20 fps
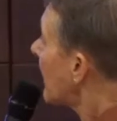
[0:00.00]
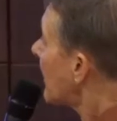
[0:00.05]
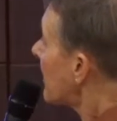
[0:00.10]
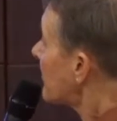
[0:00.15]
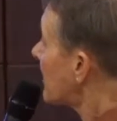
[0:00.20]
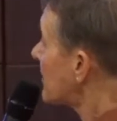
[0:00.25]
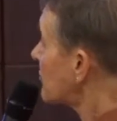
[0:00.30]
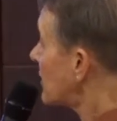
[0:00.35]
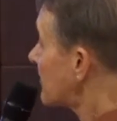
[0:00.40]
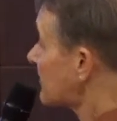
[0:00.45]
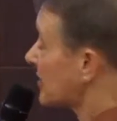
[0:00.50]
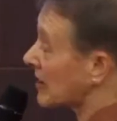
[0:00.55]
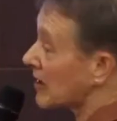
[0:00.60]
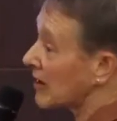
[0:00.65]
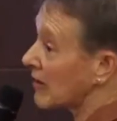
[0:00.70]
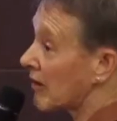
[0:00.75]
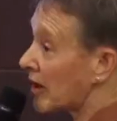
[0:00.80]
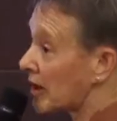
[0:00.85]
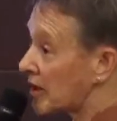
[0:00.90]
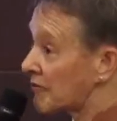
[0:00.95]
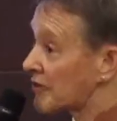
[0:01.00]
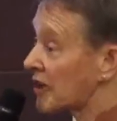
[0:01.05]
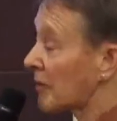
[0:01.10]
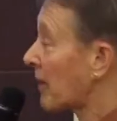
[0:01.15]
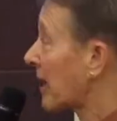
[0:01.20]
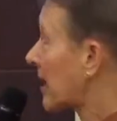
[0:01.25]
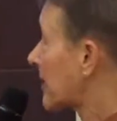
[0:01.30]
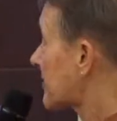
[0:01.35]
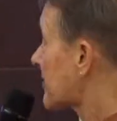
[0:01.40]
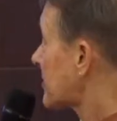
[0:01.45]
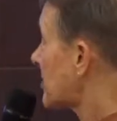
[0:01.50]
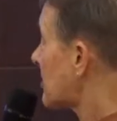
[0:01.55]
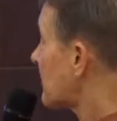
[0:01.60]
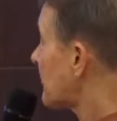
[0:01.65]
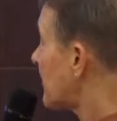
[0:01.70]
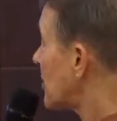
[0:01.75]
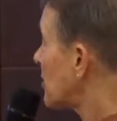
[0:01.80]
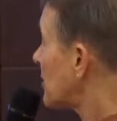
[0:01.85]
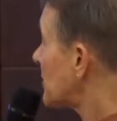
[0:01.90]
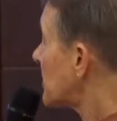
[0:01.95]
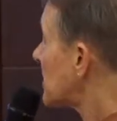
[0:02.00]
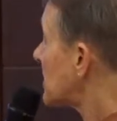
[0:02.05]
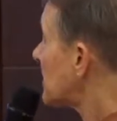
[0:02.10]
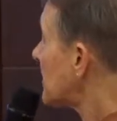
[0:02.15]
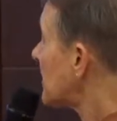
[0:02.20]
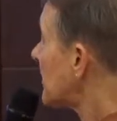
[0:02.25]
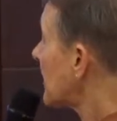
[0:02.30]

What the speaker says: Then we've done a lot of capacity development,